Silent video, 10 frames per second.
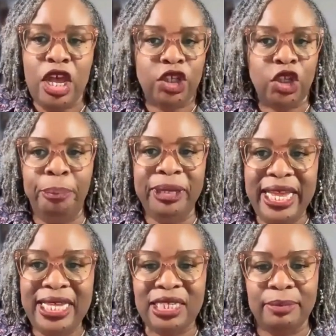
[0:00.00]
So
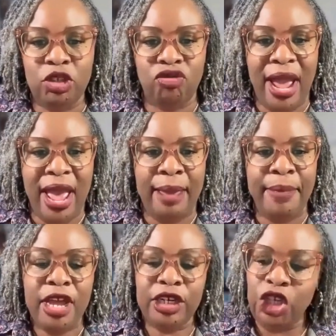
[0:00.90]
please subscribe,
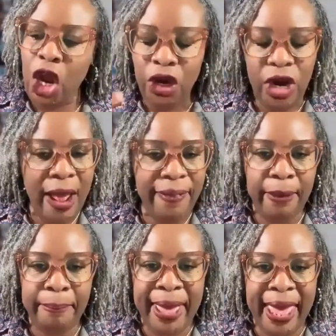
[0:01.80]
turn on the
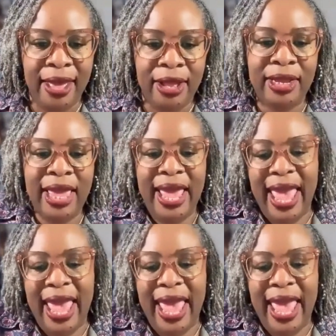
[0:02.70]
bell,